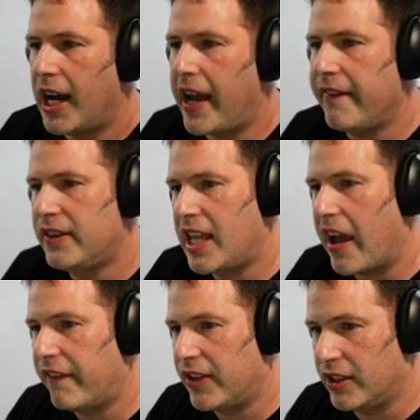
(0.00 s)
I
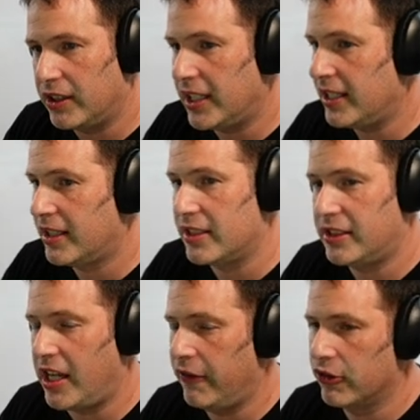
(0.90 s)
definitely can
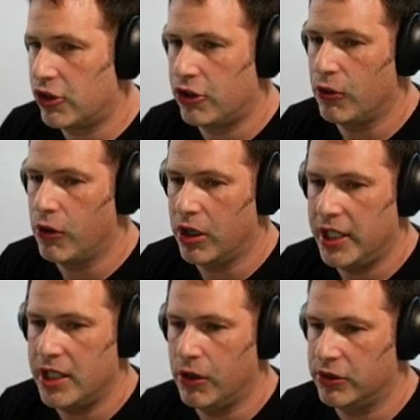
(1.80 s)
say for sure
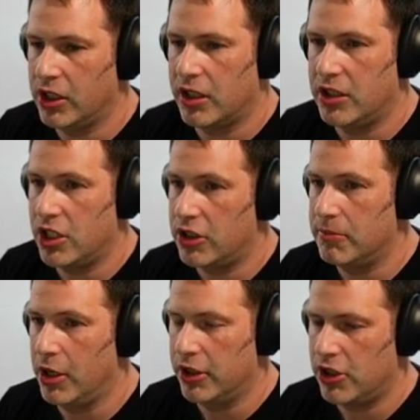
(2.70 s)
he knows the
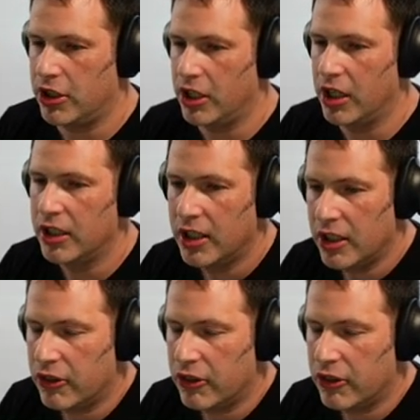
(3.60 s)
condition punisher